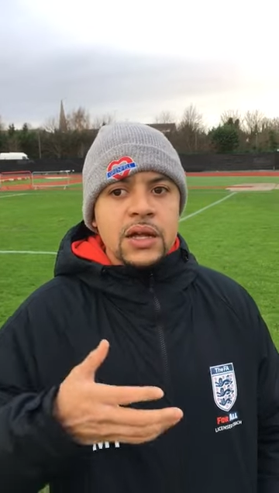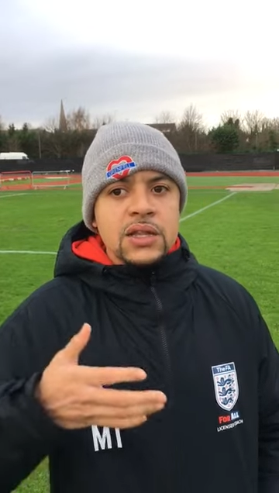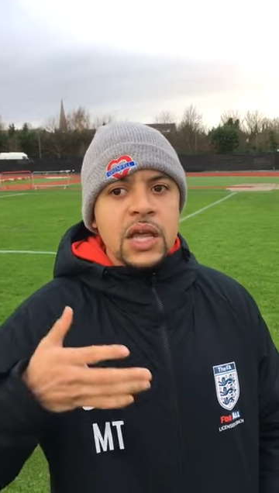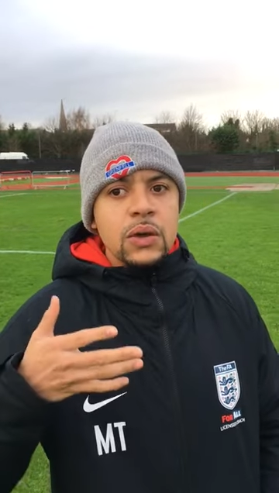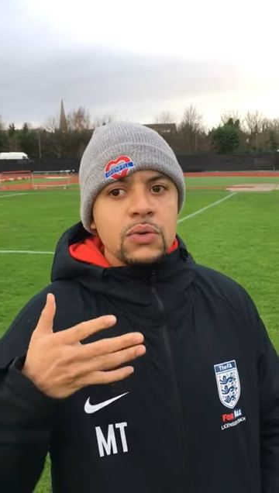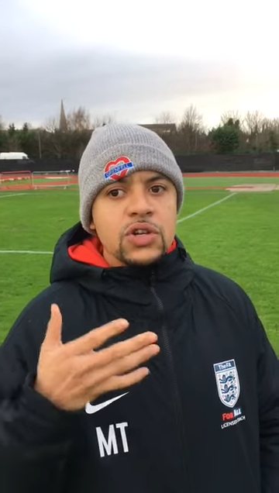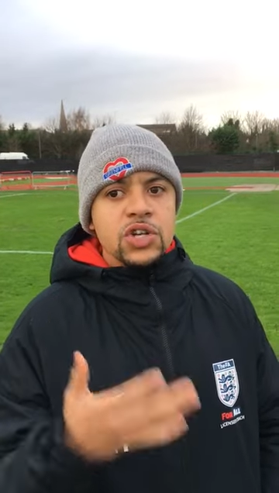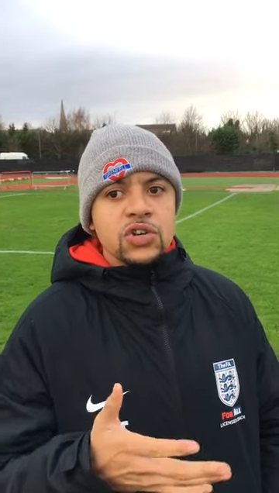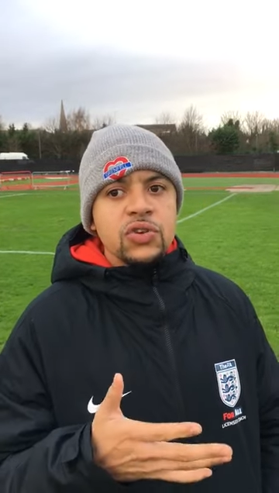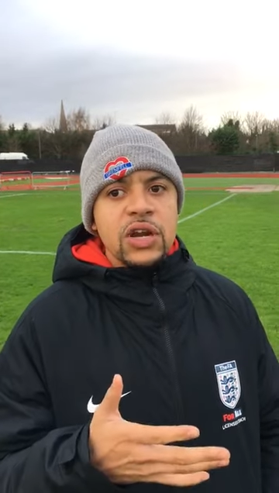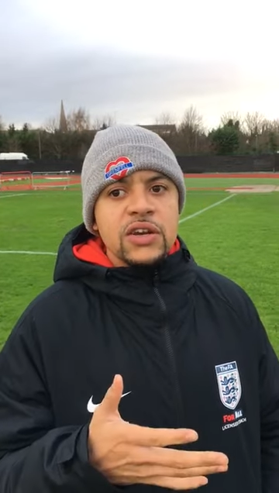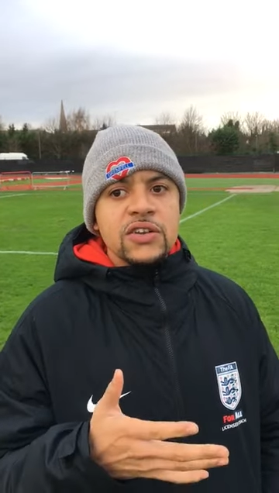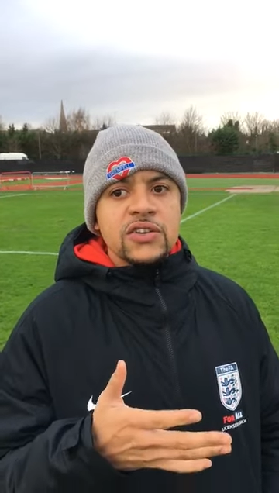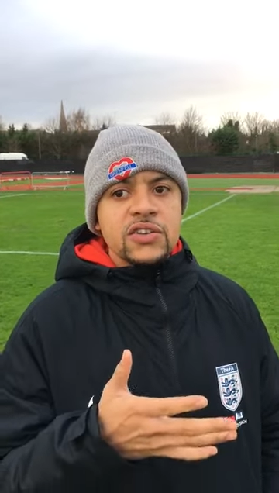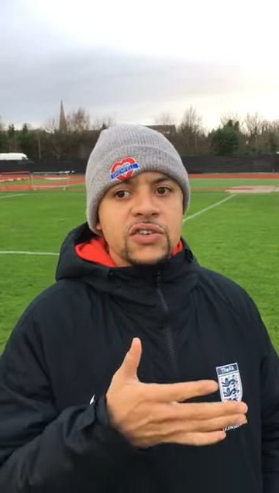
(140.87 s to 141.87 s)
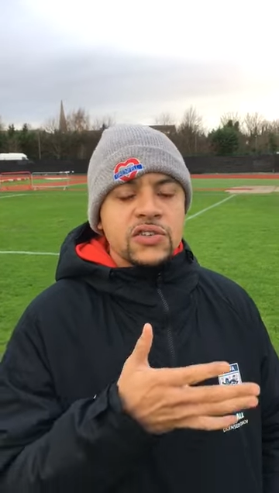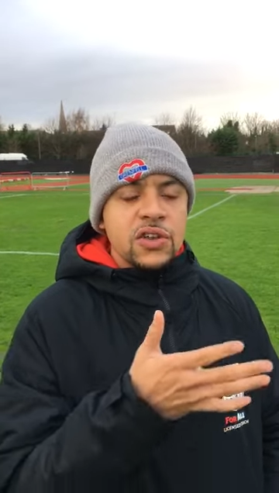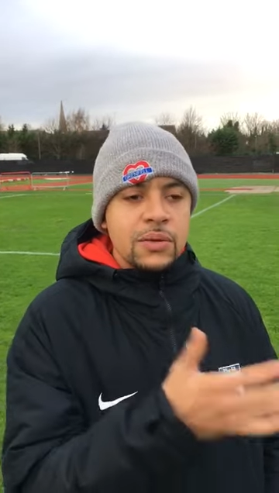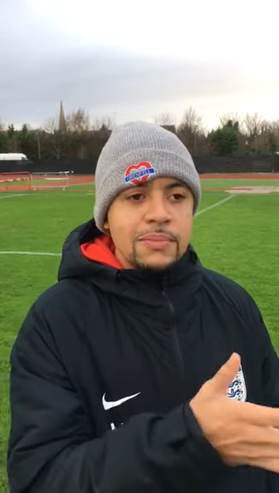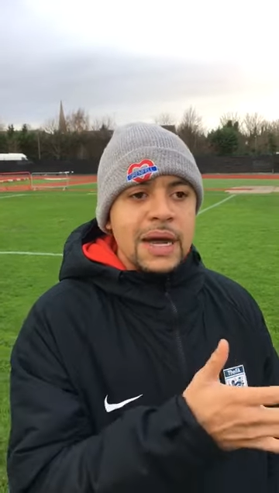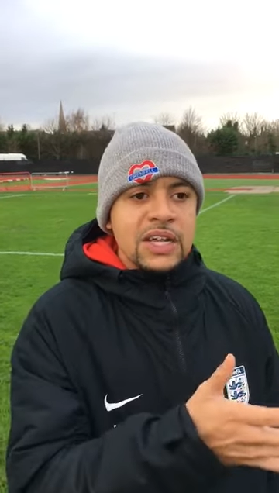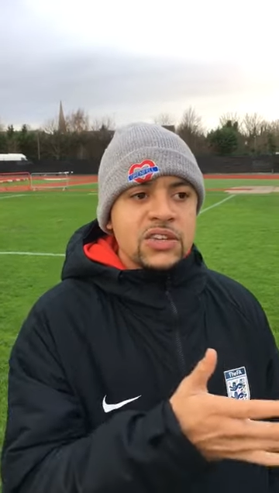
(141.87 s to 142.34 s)
they would stretch
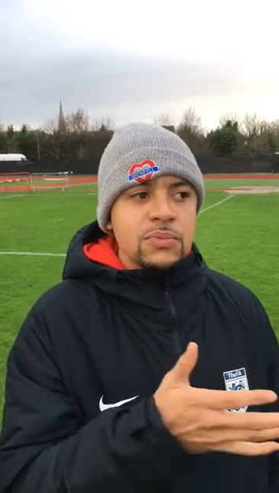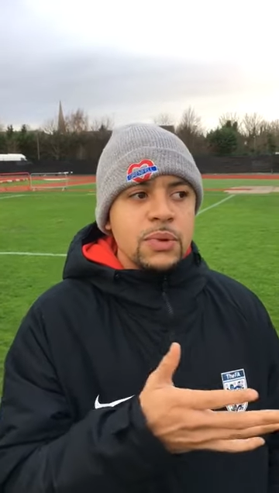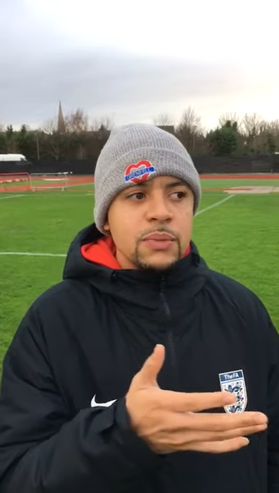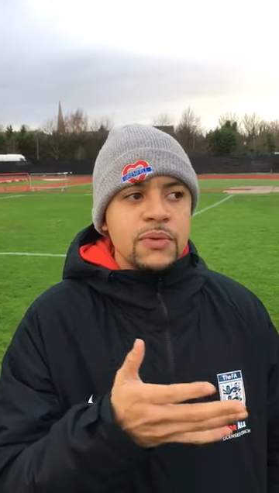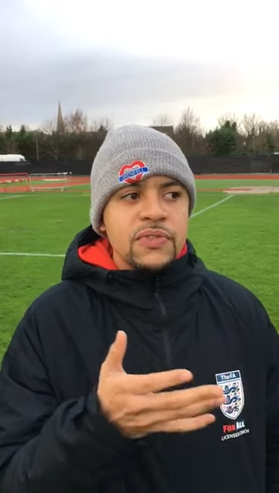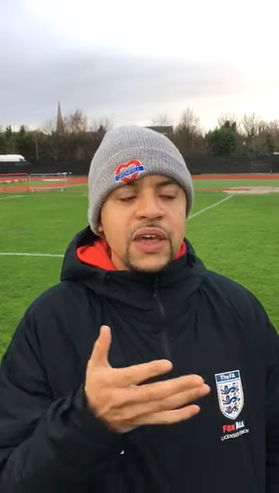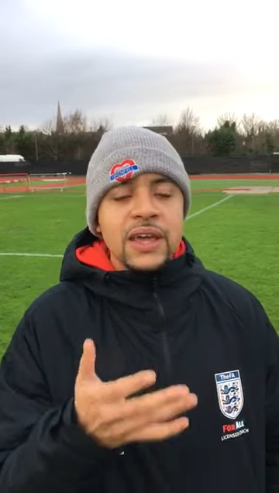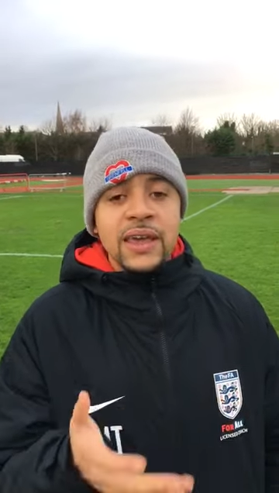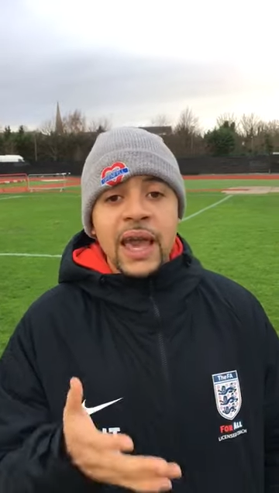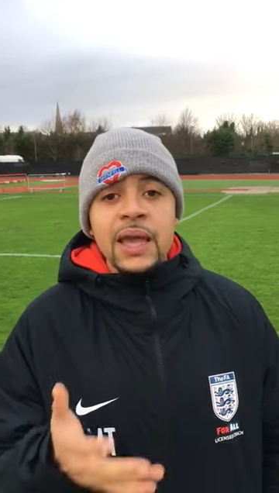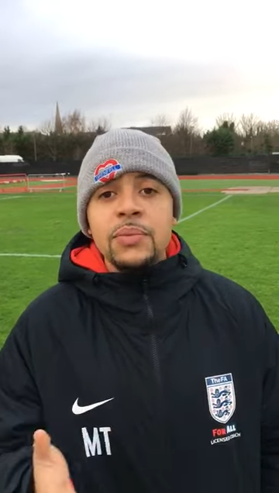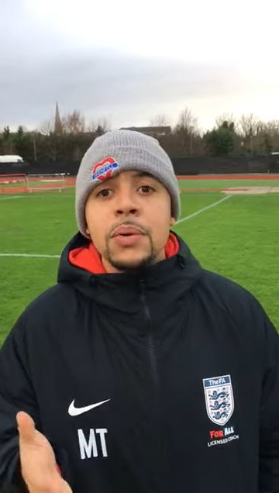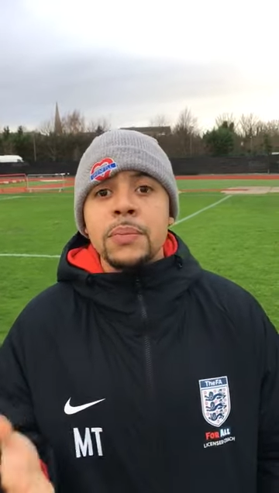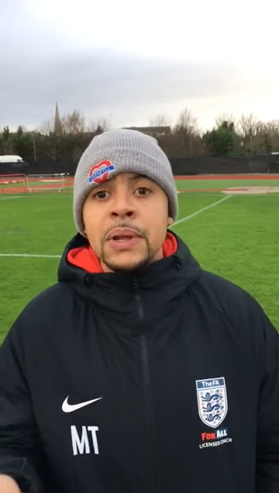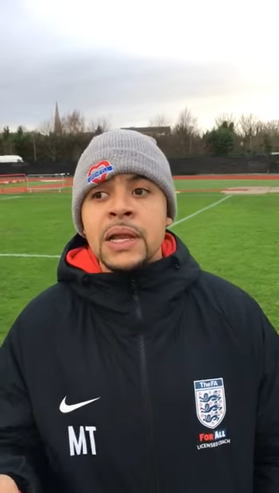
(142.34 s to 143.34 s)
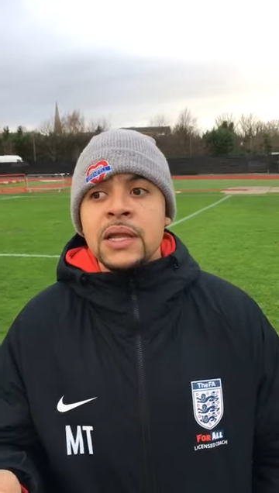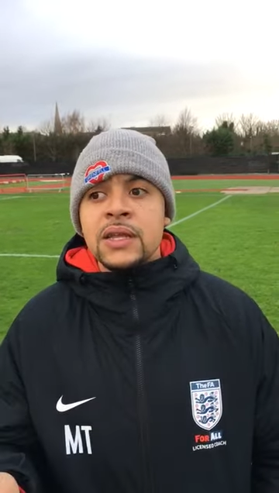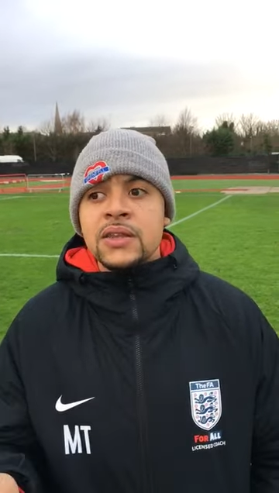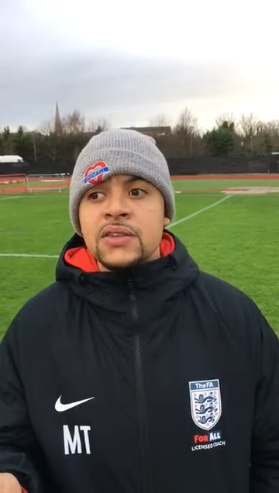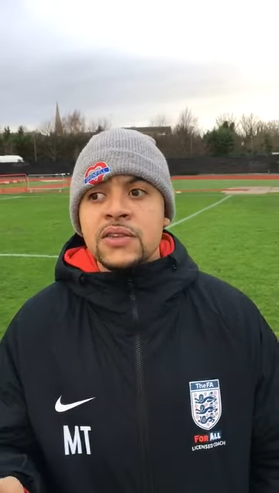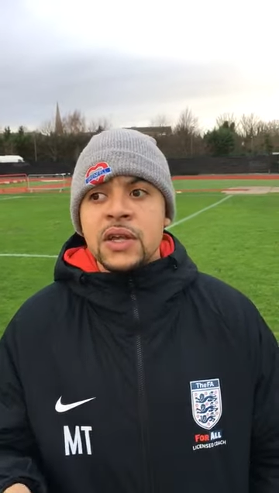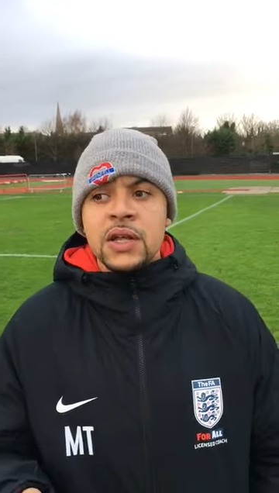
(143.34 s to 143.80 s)
to the maximum of their
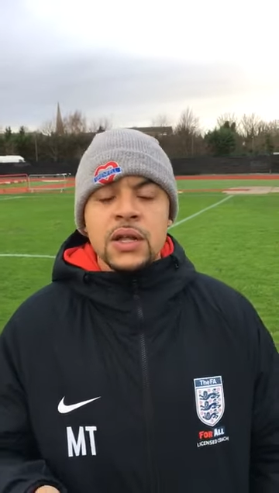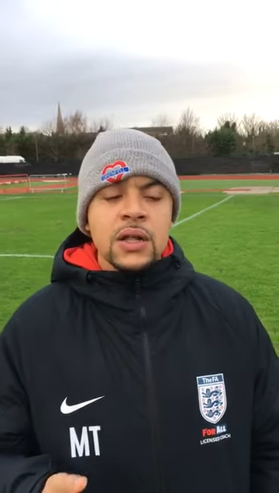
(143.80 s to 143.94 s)
capabilities.